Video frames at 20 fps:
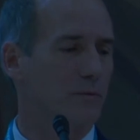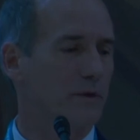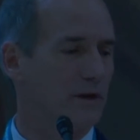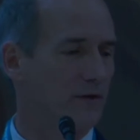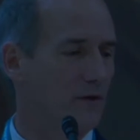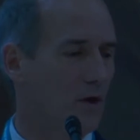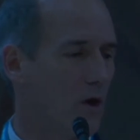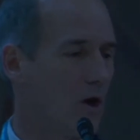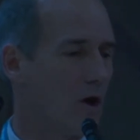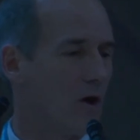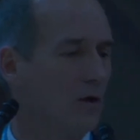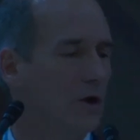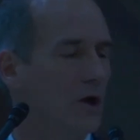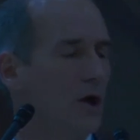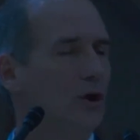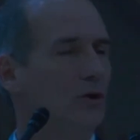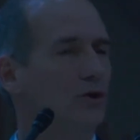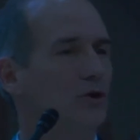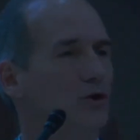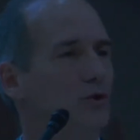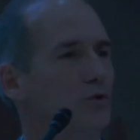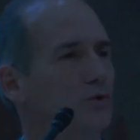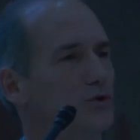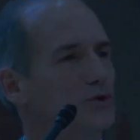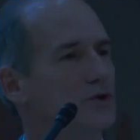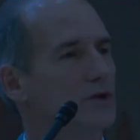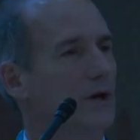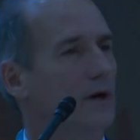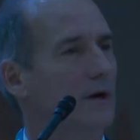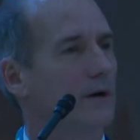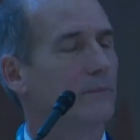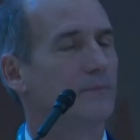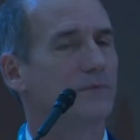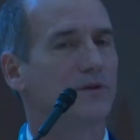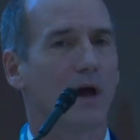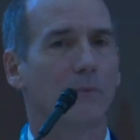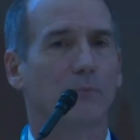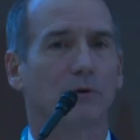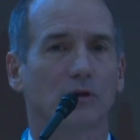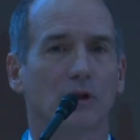that all used
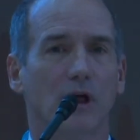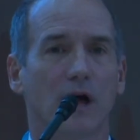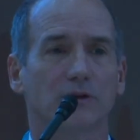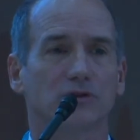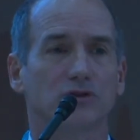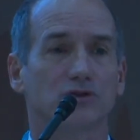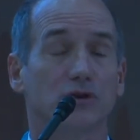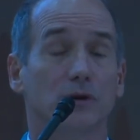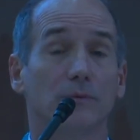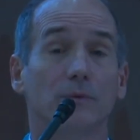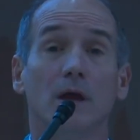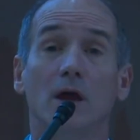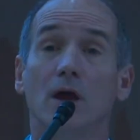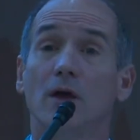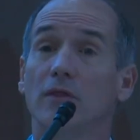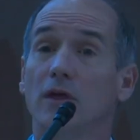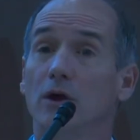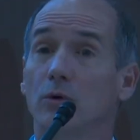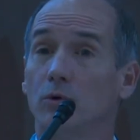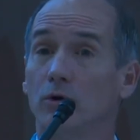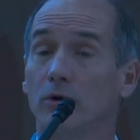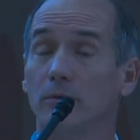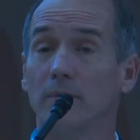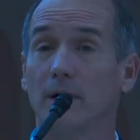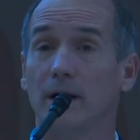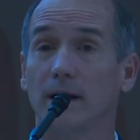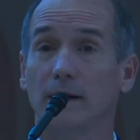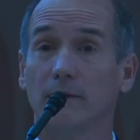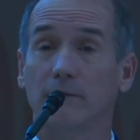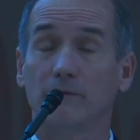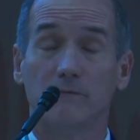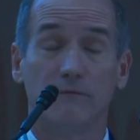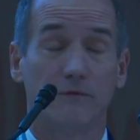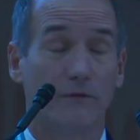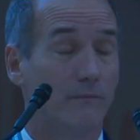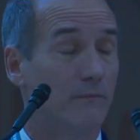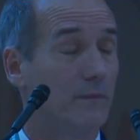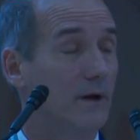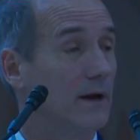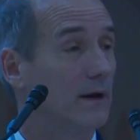topical oxygen. There were
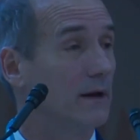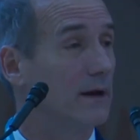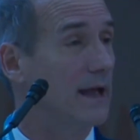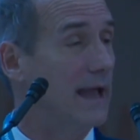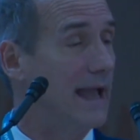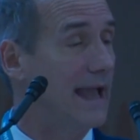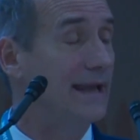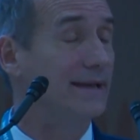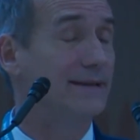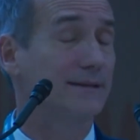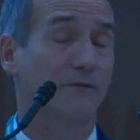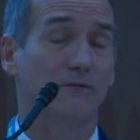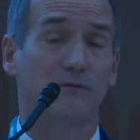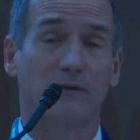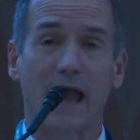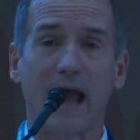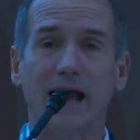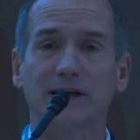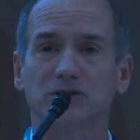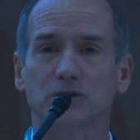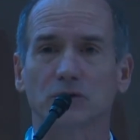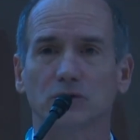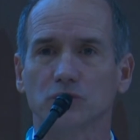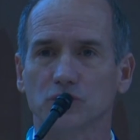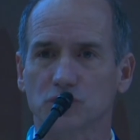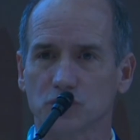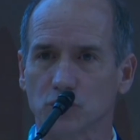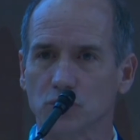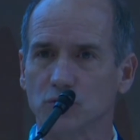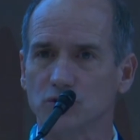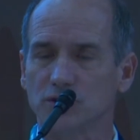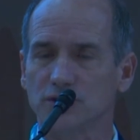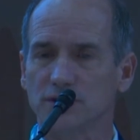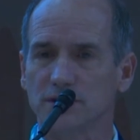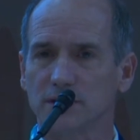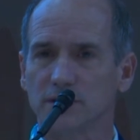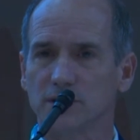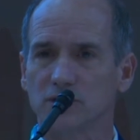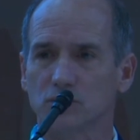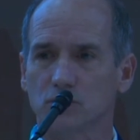8 vascular surgeons
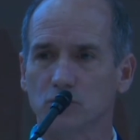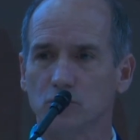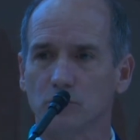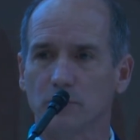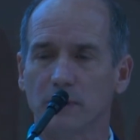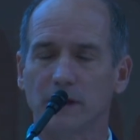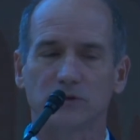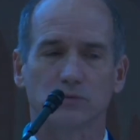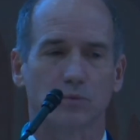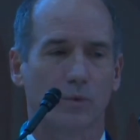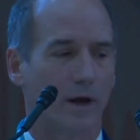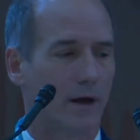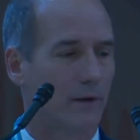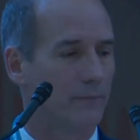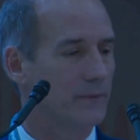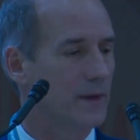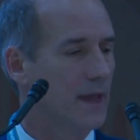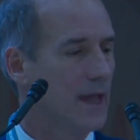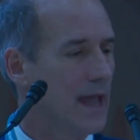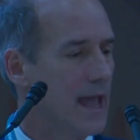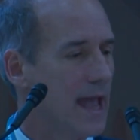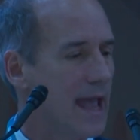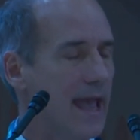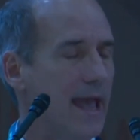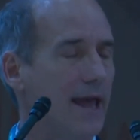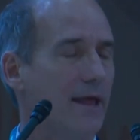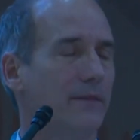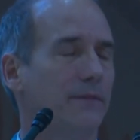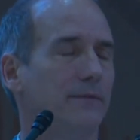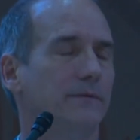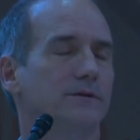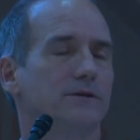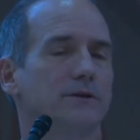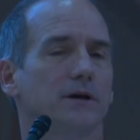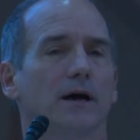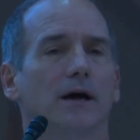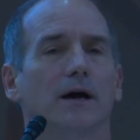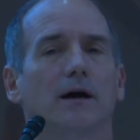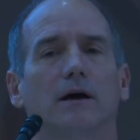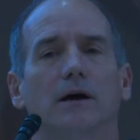in this group as well, and
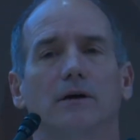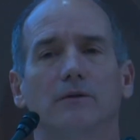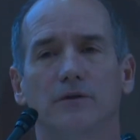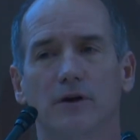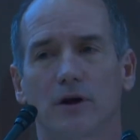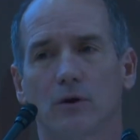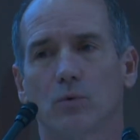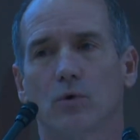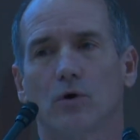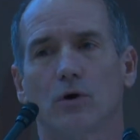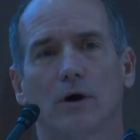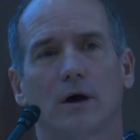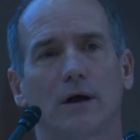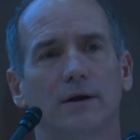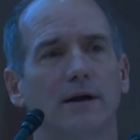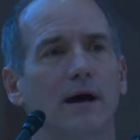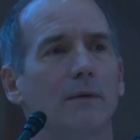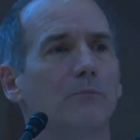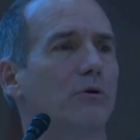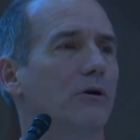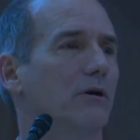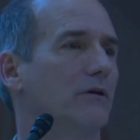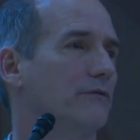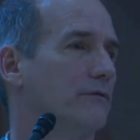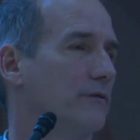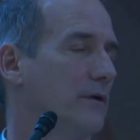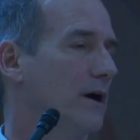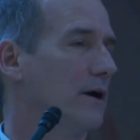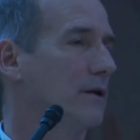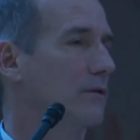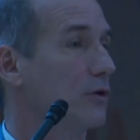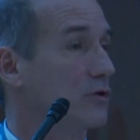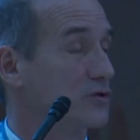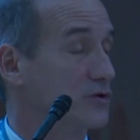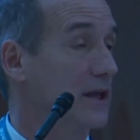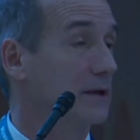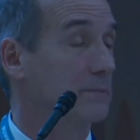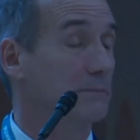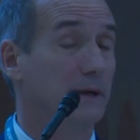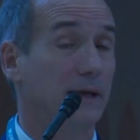there were a number of those
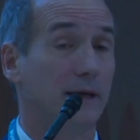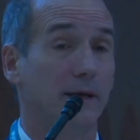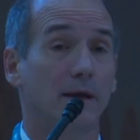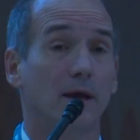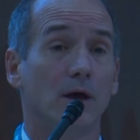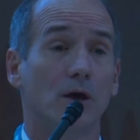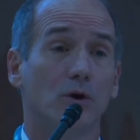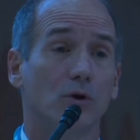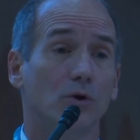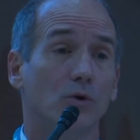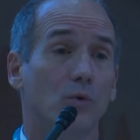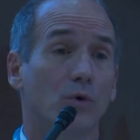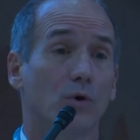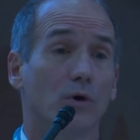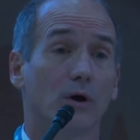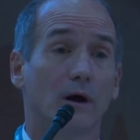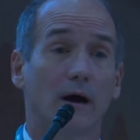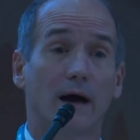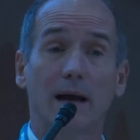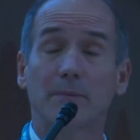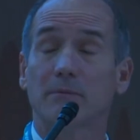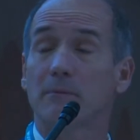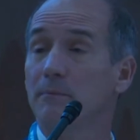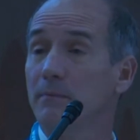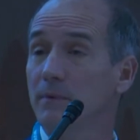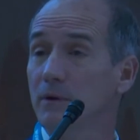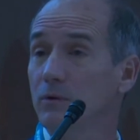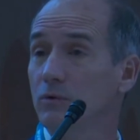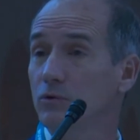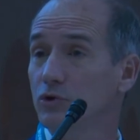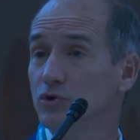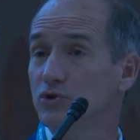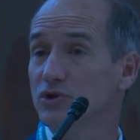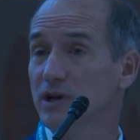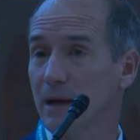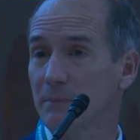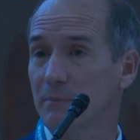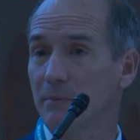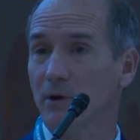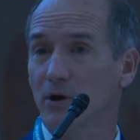like me who used
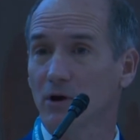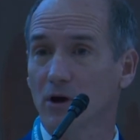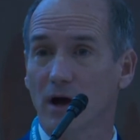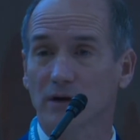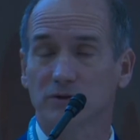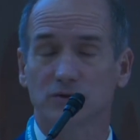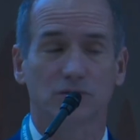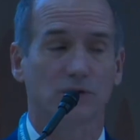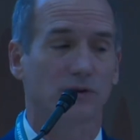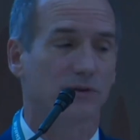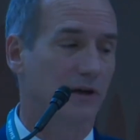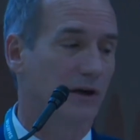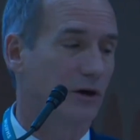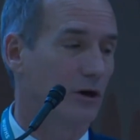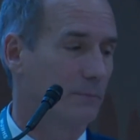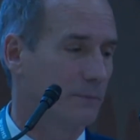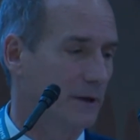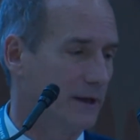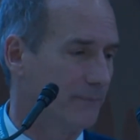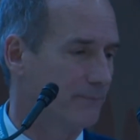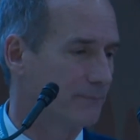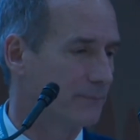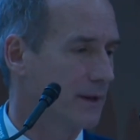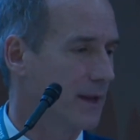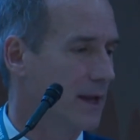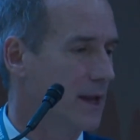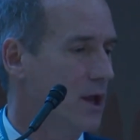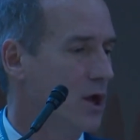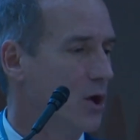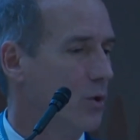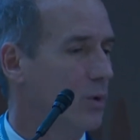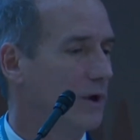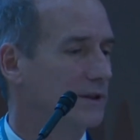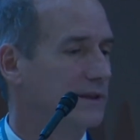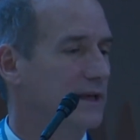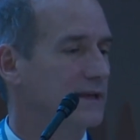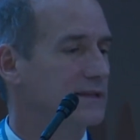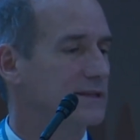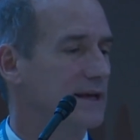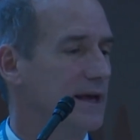hyperbaric oxygen therapy. What
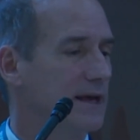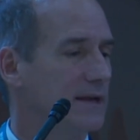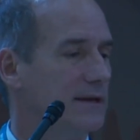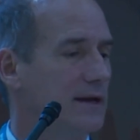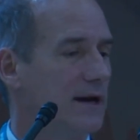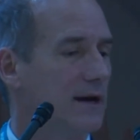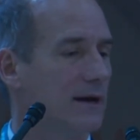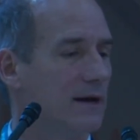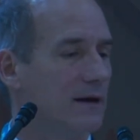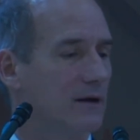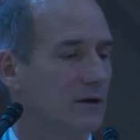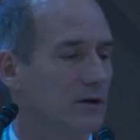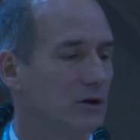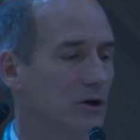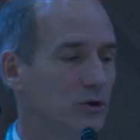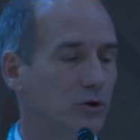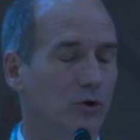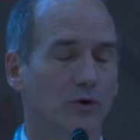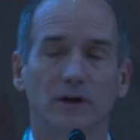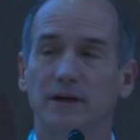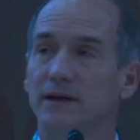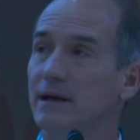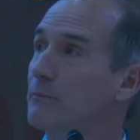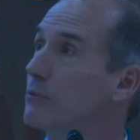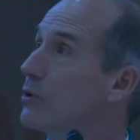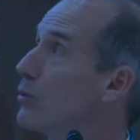they said, concluded, number